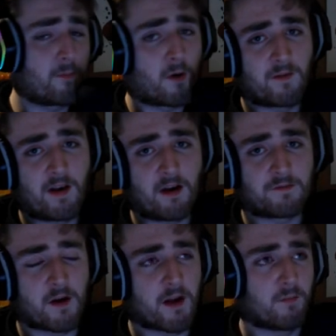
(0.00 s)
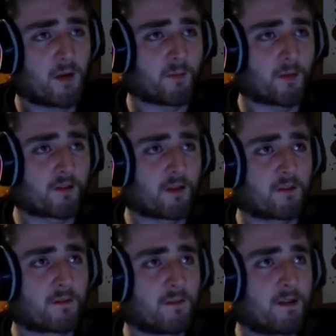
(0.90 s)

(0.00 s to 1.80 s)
more of an air fryer man myself.